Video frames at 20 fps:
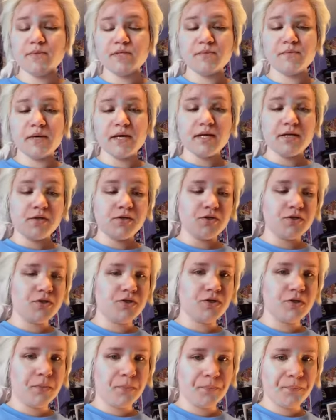
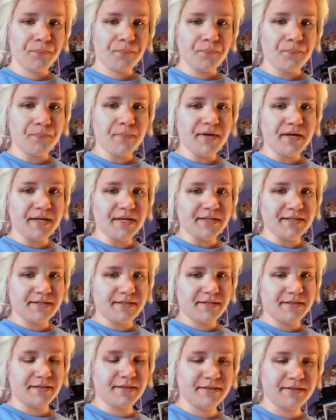sponge,
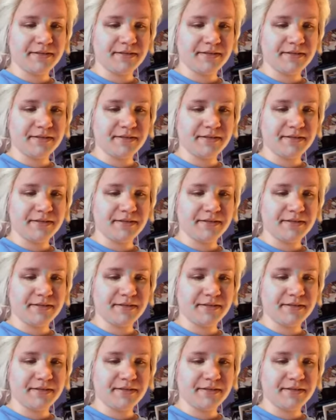but